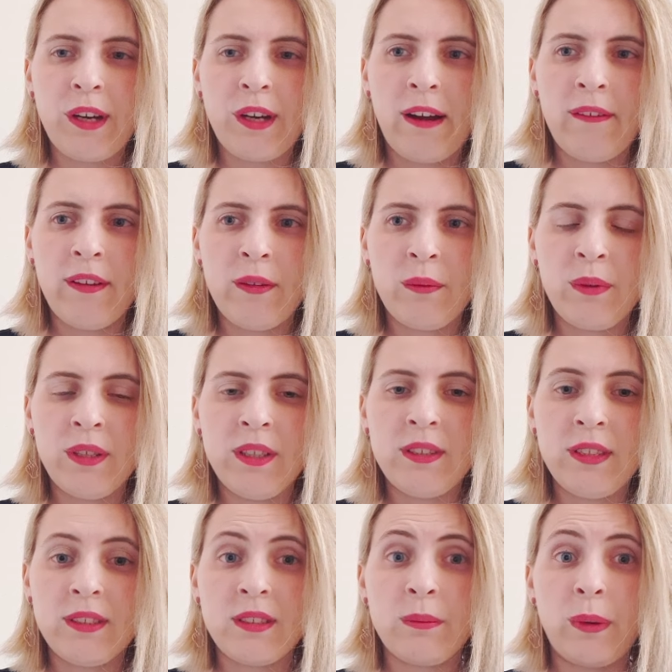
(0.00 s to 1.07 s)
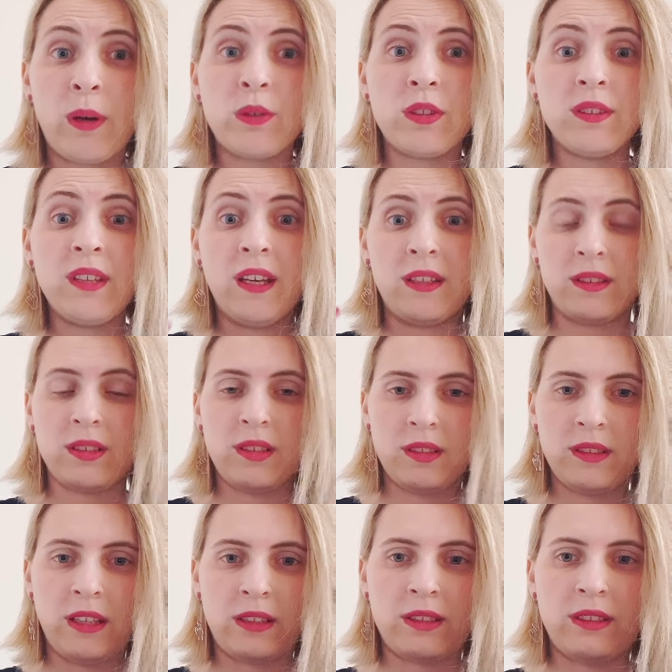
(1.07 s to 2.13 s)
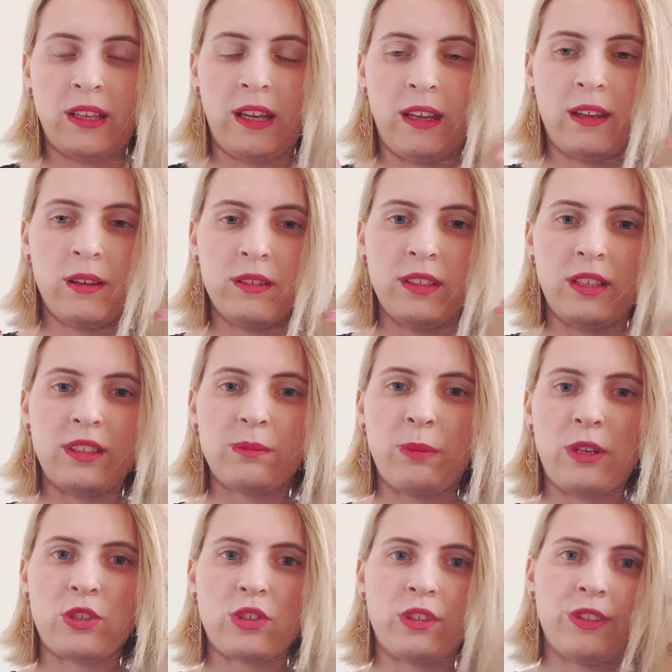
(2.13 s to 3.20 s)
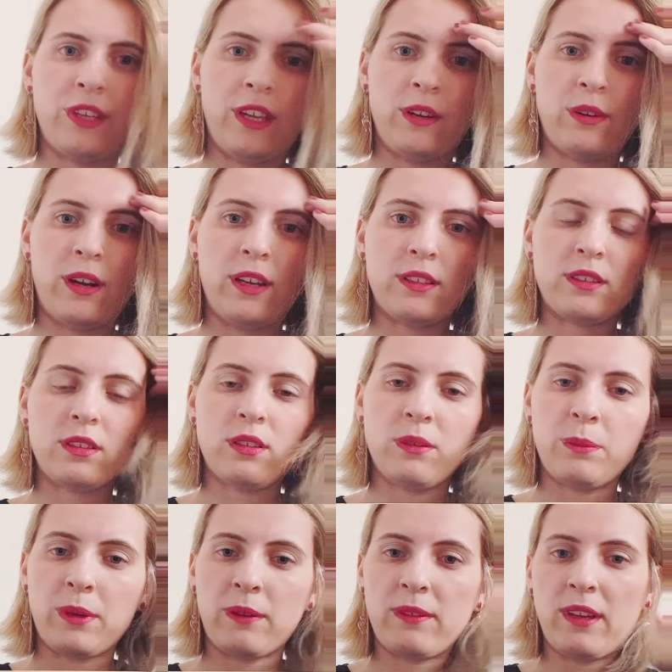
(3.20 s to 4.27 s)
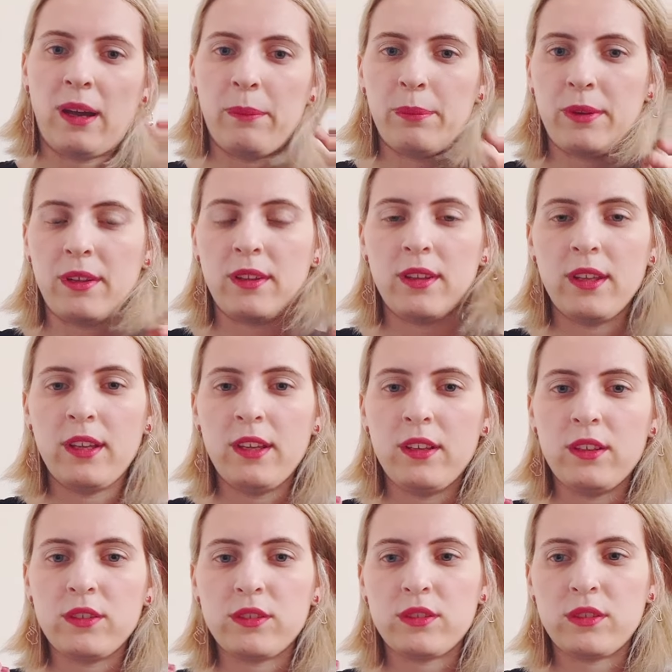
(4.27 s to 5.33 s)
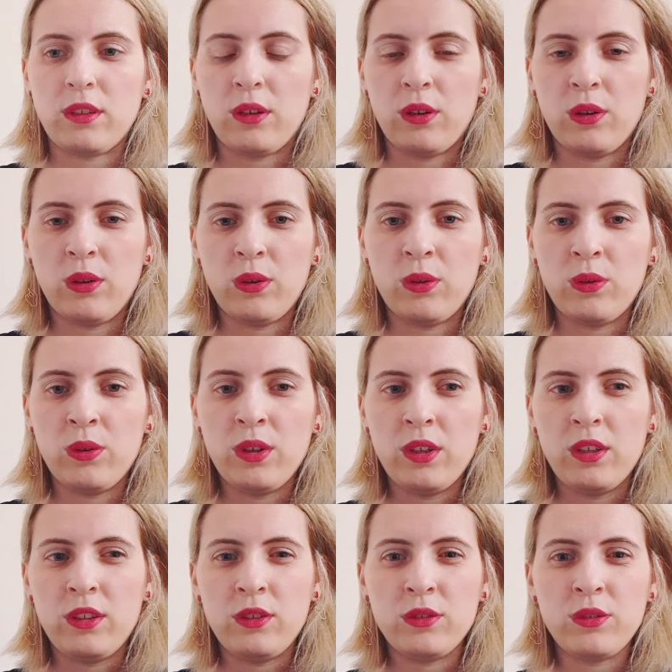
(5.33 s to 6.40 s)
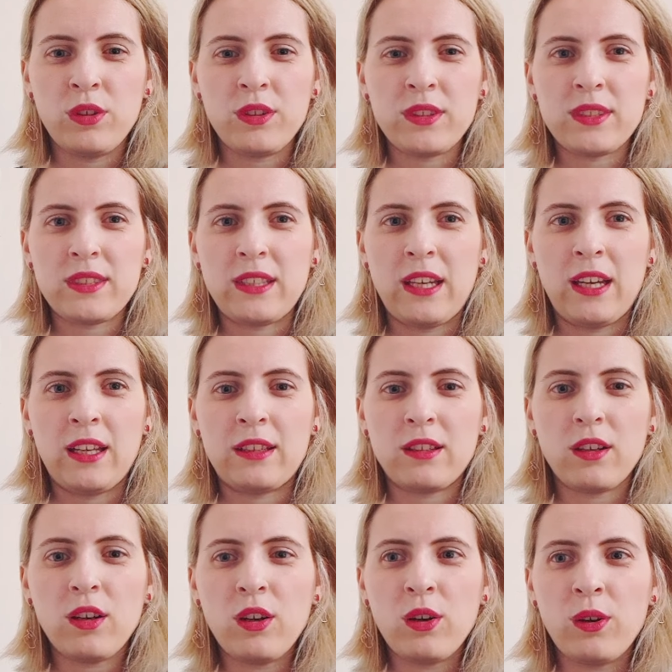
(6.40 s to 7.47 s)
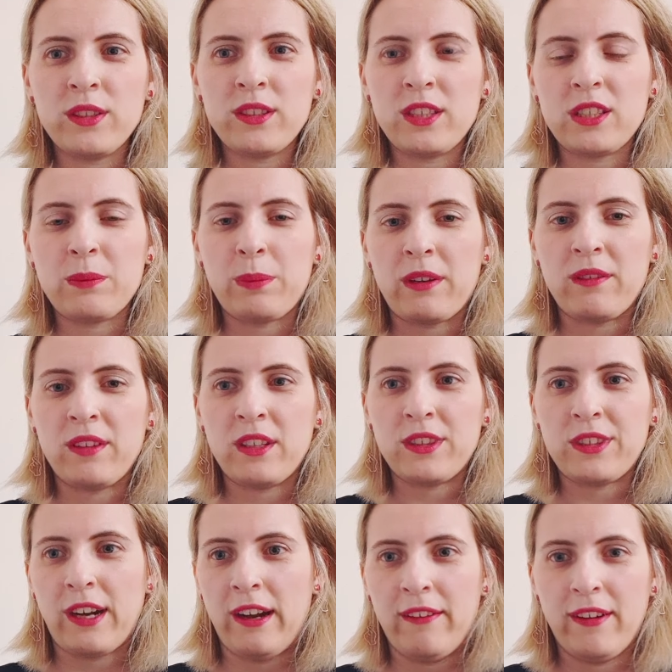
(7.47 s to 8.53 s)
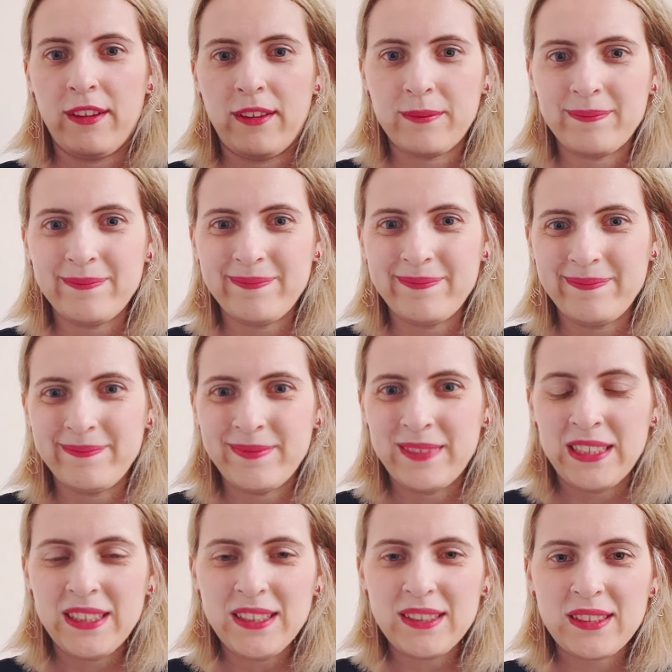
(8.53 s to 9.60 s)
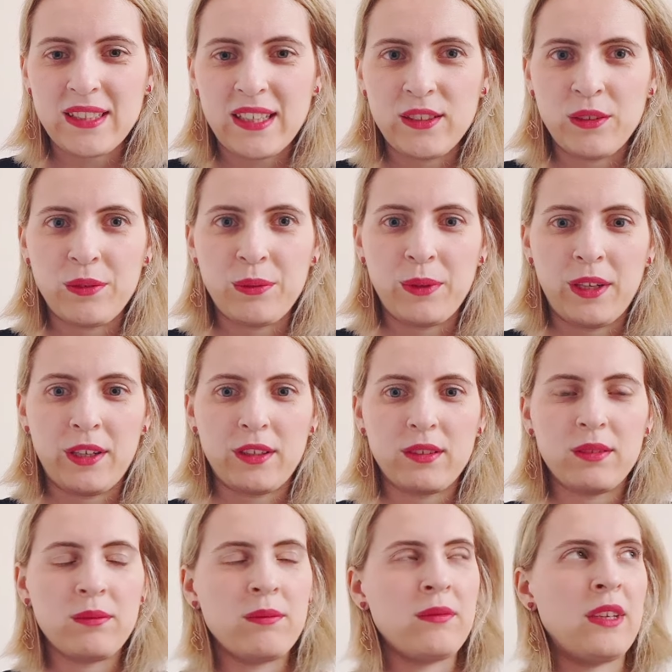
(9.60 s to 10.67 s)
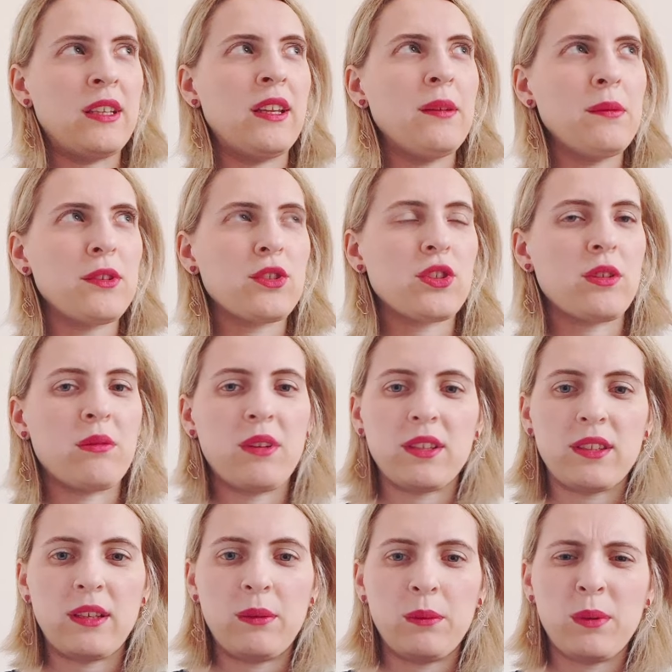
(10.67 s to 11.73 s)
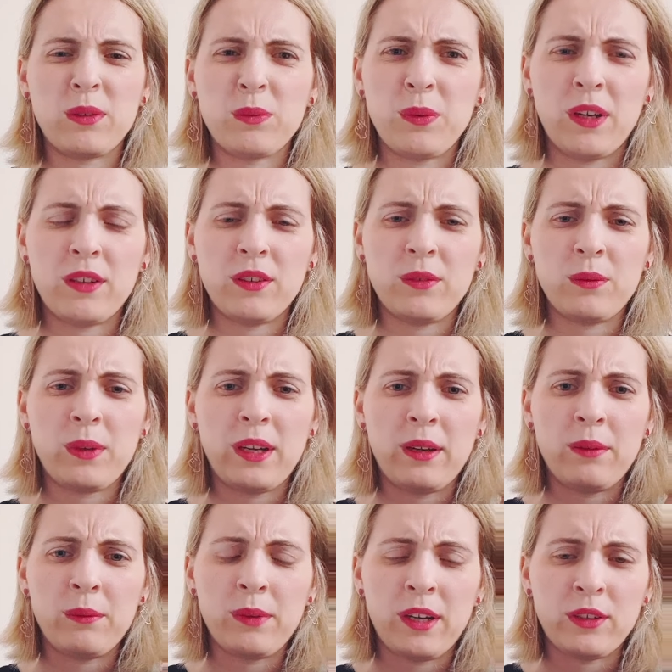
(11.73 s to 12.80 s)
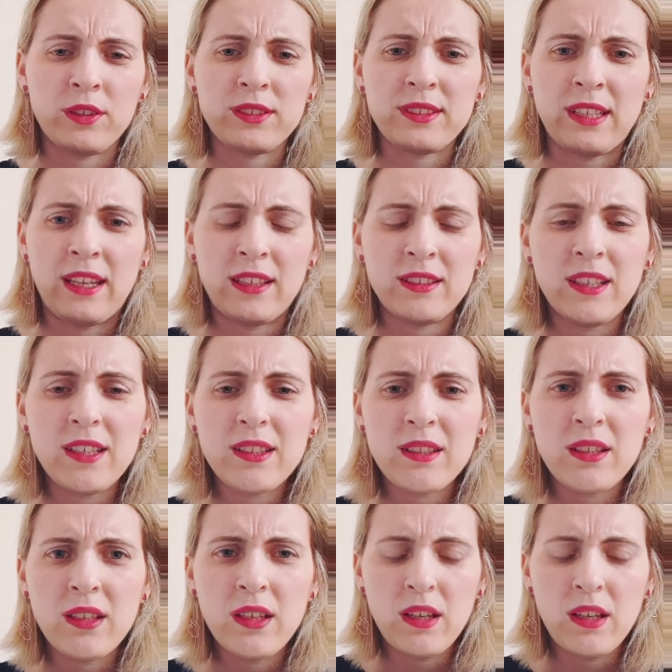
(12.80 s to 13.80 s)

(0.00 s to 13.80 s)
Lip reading: travanj when it is about that day, that special day, right? 1. April. So you don't say it, oh, it is 1. travanj. It is kind of weird, and I'm not sure why we are not saying that.